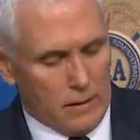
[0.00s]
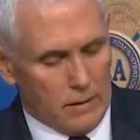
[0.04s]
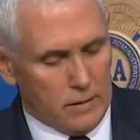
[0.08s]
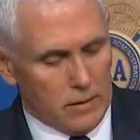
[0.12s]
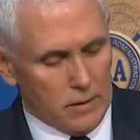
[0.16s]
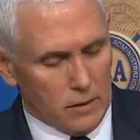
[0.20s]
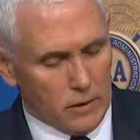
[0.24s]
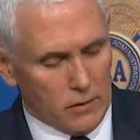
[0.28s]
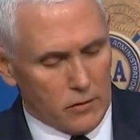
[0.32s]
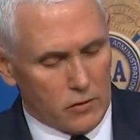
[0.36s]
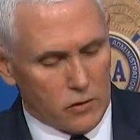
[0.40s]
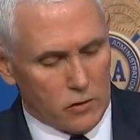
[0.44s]

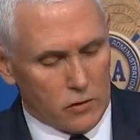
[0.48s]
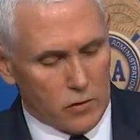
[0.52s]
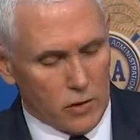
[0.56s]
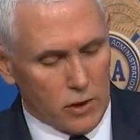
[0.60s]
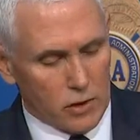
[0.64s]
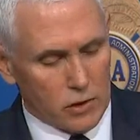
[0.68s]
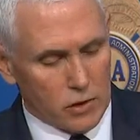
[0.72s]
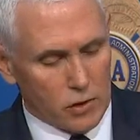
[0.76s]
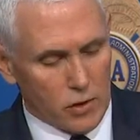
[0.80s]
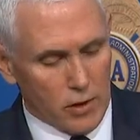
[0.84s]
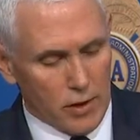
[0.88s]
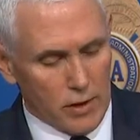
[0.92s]
The illicit
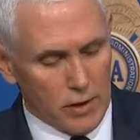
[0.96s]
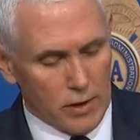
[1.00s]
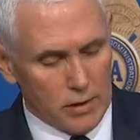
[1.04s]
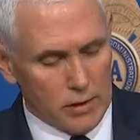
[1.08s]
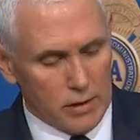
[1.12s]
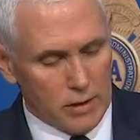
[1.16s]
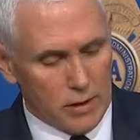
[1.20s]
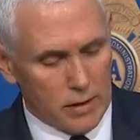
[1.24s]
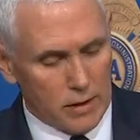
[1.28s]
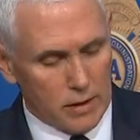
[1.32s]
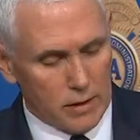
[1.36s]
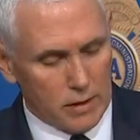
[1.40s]
drug
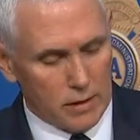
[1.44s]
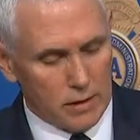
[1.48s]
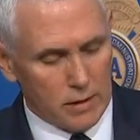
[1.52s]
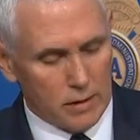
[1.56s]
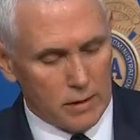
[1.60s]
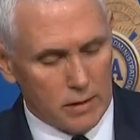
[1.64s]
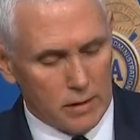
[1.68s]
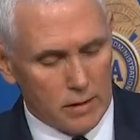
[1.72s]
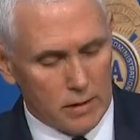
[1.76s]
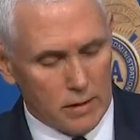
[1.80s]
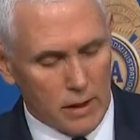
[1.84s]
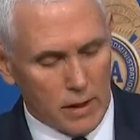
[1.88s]
trade
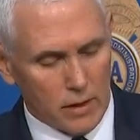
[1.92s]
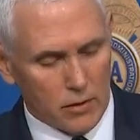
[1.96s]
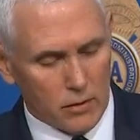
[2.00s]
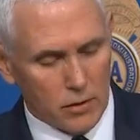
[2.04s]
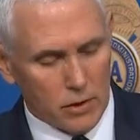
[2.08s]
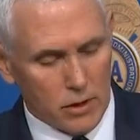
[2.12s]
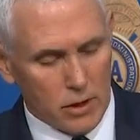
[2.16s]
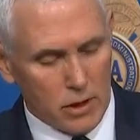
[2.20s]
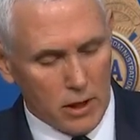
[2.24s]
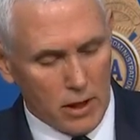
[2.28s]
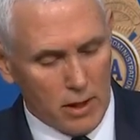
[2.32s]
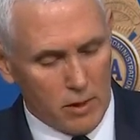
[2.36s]
not
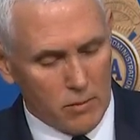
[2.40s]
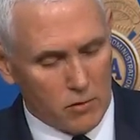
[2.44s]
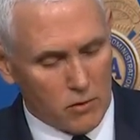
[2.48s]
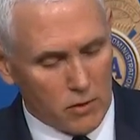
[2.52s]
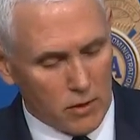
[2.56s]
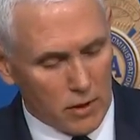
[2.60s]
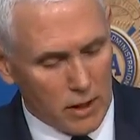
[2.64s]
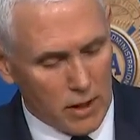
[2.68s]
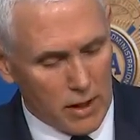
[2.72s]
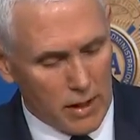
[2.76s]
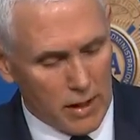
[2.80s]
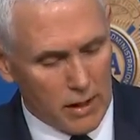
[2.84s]
only claims
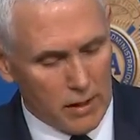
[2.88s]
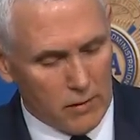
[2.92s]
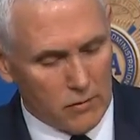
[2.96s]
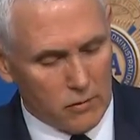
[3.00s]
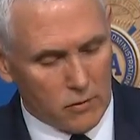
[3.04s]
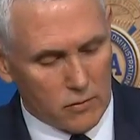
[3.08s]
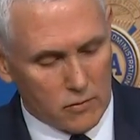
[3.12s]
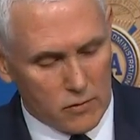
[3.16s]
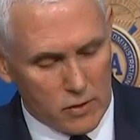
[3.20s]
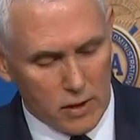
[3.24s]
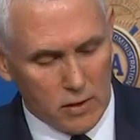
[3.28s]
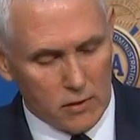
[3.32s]
the
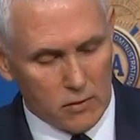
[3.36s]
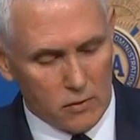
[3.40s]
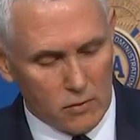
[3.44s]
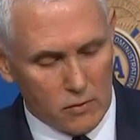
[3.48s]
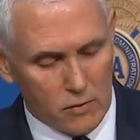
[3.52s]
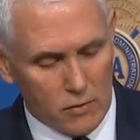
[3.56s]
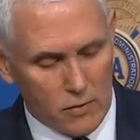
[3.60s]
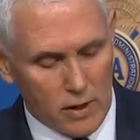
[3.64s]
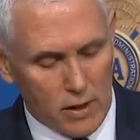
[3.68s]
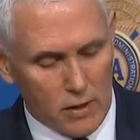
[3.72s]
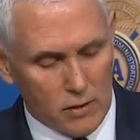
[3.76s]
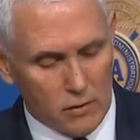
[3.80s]
lives of tens
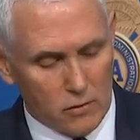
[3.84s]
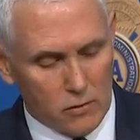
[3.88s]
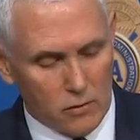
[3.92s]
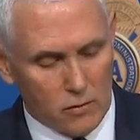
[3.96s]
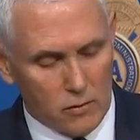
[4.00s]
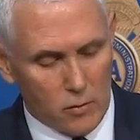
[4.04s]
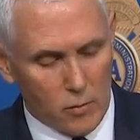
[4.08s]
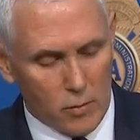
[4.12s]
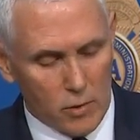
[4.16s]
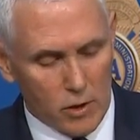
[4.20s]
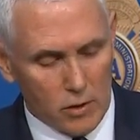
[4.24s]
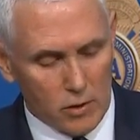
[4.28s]
of thousands
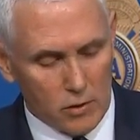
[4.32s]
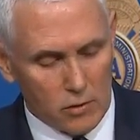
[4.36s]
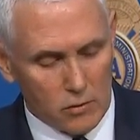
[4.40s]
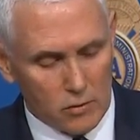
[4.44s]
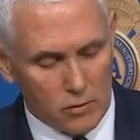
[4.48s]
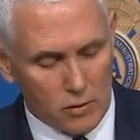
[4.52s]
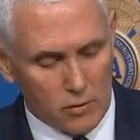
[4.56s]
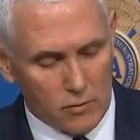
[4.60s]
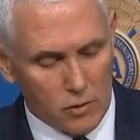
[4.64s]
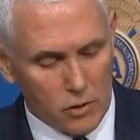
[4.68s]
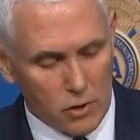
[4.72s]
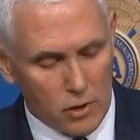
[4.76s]
of
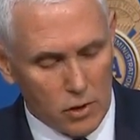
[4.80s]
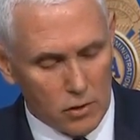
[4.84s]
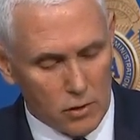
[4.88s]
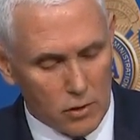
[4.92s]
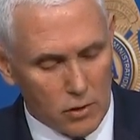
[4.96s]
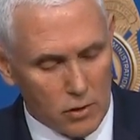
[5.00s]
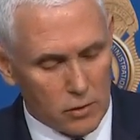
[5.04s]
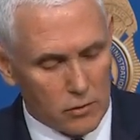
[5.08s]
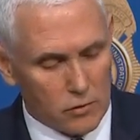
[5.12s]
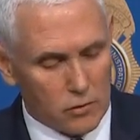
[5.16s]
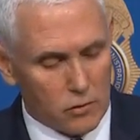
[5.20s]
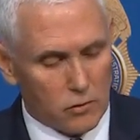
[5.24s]
Americans every year,
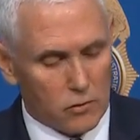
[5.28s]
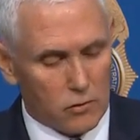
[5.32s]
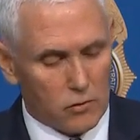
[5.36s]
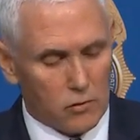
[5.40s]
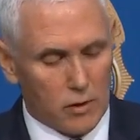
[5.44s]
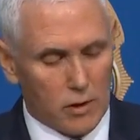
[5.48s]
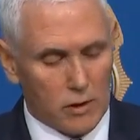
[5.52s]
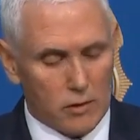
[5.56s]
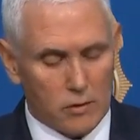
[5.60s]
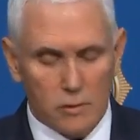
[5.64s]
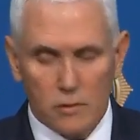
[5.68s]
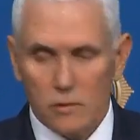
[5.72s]
it also
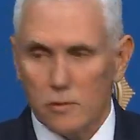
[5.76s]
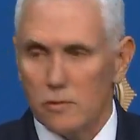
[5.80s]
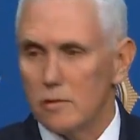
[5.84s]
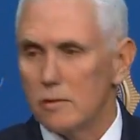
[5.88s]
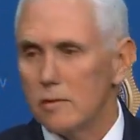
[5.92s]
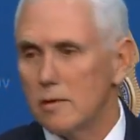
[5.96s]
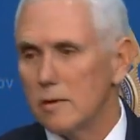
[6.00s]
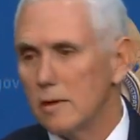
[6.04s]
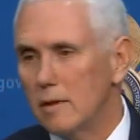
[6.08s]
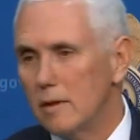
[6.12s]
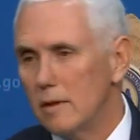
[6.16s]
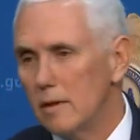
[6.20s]
strengthens
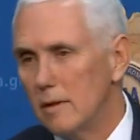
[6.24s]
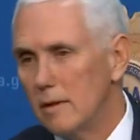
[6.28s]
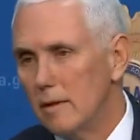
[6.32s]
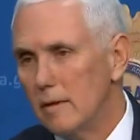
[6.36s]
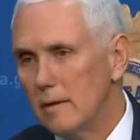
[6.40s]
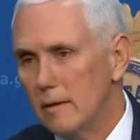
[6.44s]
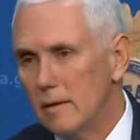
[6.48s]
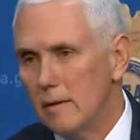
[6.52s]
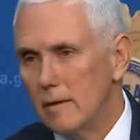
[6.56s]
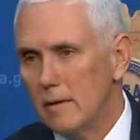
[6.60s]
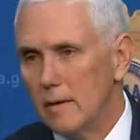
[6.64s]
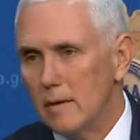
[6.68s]

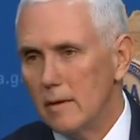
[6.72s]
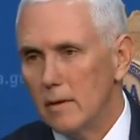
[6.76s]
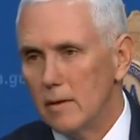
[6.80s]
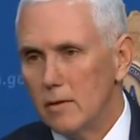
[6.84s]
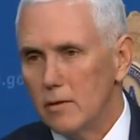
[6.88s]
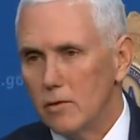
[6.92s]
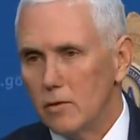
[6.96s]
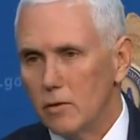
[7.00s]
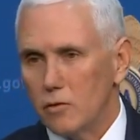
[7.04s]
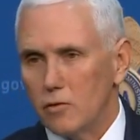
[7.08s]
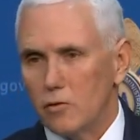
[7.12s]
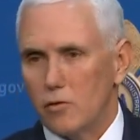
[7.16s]

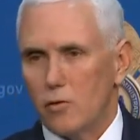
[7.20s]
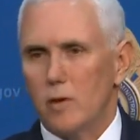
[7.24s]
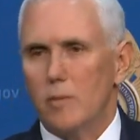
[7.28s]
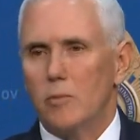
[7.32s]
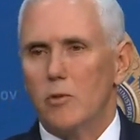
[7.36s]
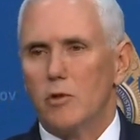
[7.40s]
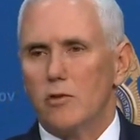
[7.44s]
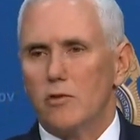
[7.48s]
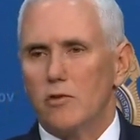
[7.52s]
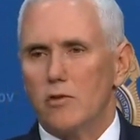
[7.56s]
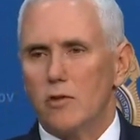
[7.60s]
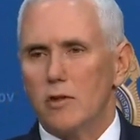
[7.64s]
those
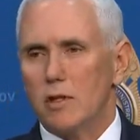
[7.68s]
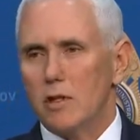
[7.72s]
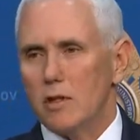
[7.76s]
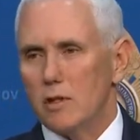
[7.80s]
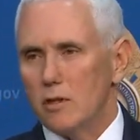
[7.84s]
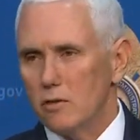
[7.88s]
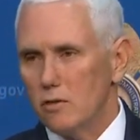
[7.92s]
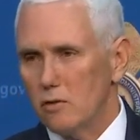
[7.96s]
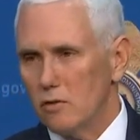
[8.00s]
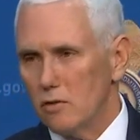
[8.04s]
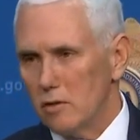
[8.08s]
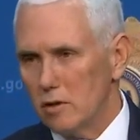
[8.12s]
criminal
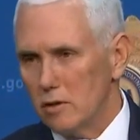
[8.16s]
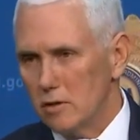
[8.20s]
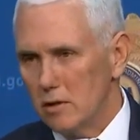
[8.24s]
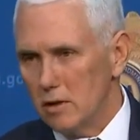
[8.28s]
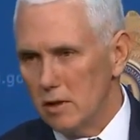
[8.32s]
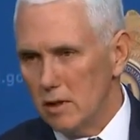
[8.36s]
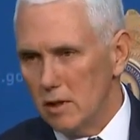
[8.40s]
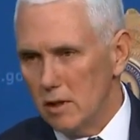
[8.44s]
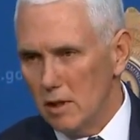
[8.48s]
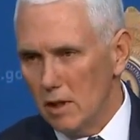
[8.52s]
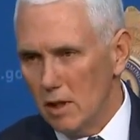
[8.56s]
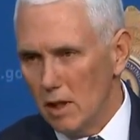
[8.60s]
syndicates that the
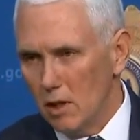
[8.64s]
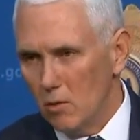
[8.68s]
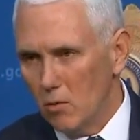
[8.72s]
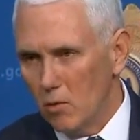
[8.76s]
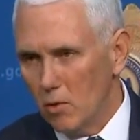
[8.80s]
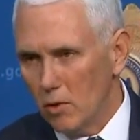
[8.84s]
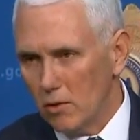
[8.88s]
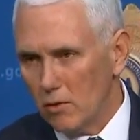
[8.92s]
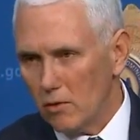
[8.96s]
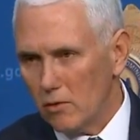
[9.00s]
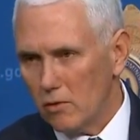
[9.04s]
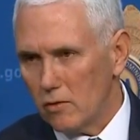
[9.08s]
DEA
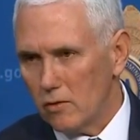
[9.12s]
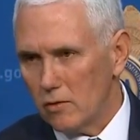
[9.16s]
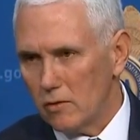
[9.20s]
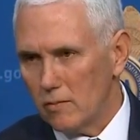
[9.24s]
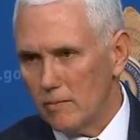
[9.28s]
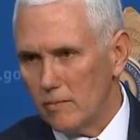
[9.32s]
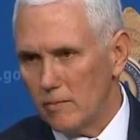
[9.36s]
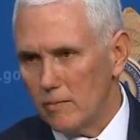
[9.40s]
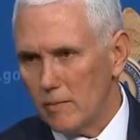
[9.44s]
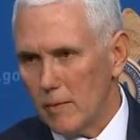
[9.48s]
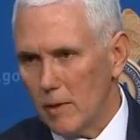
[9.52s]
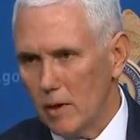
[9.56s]
works
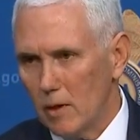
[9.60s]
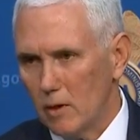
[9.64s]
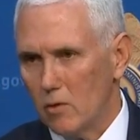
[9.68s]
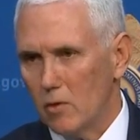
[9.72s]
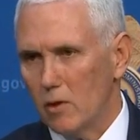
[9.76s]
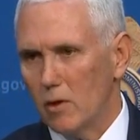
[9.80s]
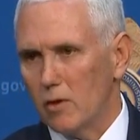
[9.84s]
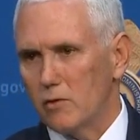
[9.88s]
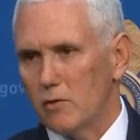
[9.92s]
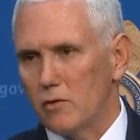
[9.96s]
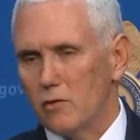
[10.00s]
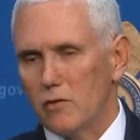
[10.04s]

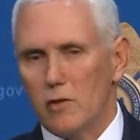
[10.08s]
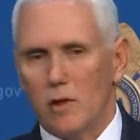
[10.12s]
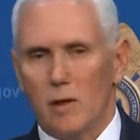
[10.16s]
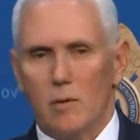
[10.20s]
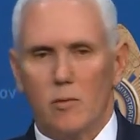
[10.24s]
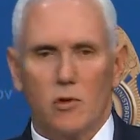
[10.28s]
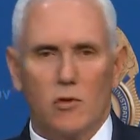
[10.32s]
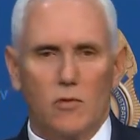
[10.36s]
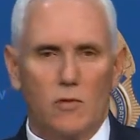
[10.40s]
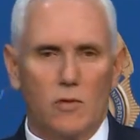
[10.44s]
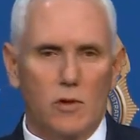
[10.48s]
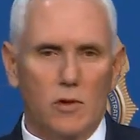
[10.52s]
across this
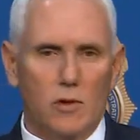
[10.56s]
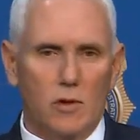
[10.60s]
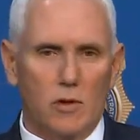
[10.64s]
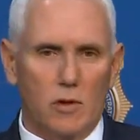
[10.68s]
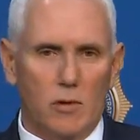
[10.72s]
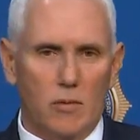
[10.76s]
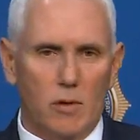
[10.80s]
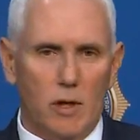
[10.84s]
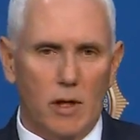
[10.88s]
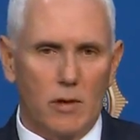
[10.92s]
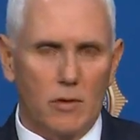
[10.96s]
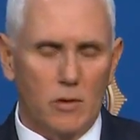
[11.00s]
hemisphere and
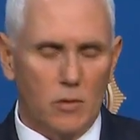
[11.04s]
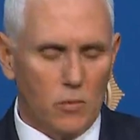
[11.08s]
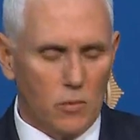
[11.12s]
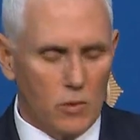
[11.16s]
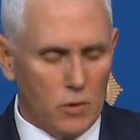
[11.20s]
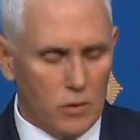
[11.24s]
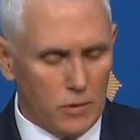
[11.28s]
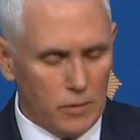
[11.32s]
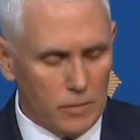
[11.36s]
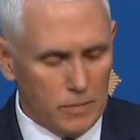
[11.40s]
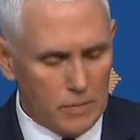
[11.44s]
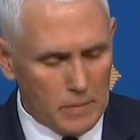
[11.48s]
around the
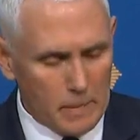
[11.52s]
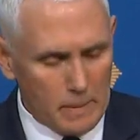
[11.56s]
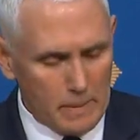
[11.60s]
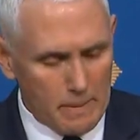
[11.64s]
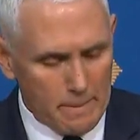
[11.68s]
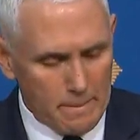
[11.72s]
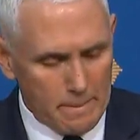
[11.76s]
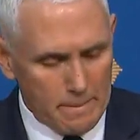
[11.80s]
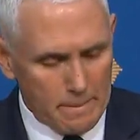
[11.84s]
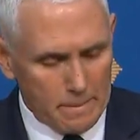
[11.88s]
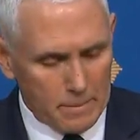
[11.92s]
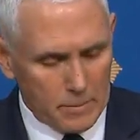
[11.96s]
world
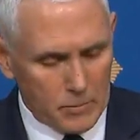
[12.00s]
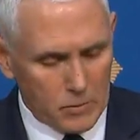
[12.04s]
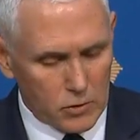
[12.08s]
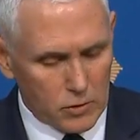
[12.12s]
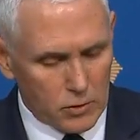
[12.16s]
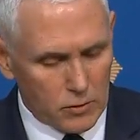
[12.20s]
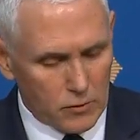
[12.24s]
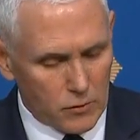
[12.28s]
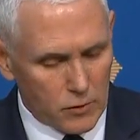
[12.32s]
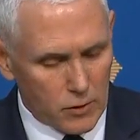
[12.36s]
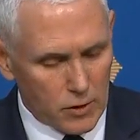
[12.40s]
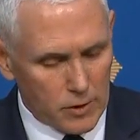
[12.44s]
to
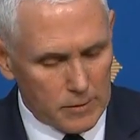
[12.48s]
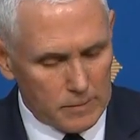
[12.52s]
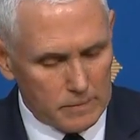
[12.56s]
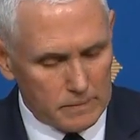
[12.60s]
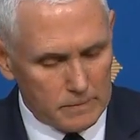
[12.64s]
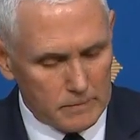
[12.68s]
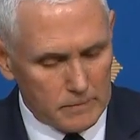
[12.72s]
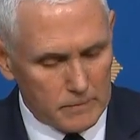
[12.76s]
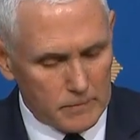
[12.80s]
confront.